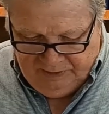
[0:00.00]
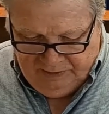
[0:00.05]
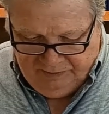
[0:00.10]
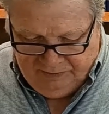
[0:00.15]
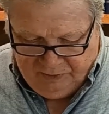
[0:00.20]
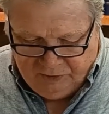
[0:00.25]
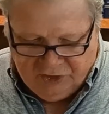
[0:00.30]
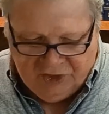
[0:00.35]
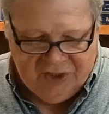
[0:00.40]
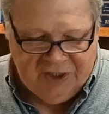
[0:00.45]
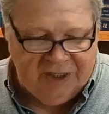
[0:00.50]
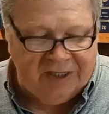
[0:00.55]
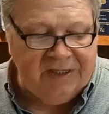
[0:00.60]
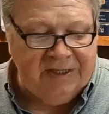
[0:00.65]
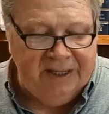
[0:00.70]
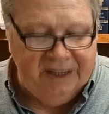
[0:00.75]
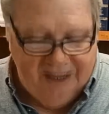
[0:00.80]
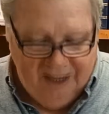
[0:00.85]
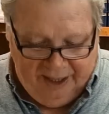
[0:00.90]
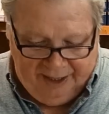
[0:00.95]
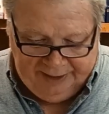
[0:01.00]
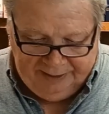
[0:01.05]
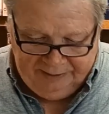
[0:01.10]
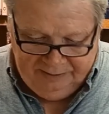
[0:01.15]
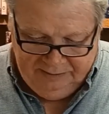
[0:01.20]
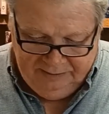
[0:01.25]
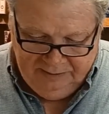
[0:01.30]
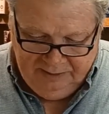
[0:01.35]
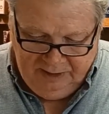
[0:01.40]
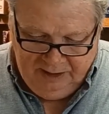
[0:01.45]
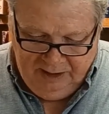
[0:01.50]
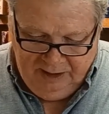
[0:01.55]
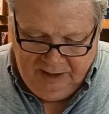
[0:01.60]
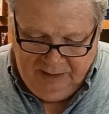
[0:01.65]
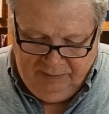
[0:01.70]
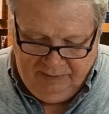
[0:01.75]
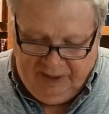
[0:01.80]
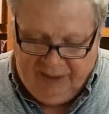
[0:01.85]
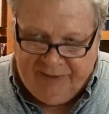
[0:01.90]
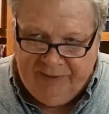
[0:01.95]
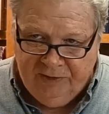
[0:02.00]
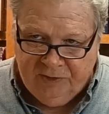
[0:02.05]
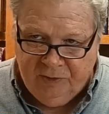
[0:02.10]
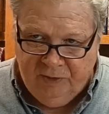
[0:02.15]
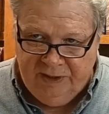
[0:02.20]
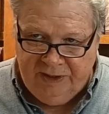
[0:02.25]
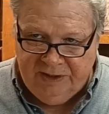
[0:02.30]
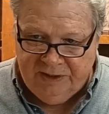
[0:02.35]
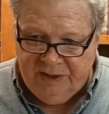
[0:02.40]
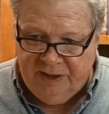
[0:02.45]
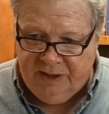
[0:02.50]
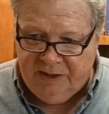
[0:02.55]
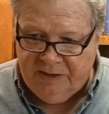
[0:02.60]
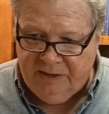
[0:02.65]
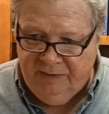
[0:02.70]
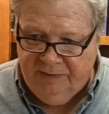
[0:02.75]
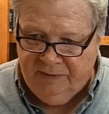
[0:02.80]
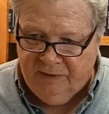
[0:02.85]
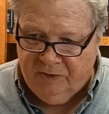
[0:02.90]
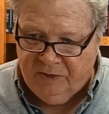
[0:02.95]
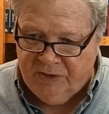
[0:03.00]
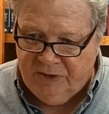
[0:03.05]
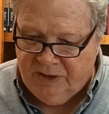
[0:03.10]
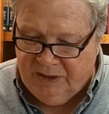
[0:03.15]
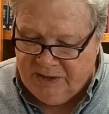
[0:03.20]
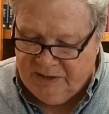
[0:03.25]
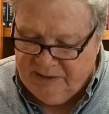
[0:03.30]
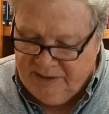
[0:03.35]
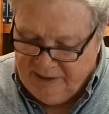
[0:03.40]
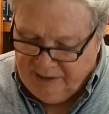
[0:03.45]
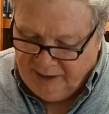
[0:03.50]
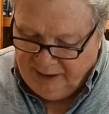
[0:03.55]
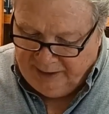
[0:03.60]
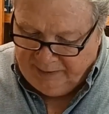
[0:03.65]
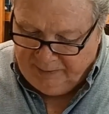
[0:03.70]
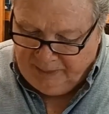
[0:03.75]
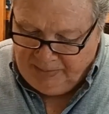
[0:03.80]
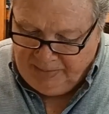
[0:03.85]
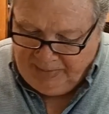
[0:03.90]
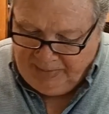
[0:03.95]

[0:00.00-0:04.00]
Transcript: verse 69. Matthew 26, verse 69.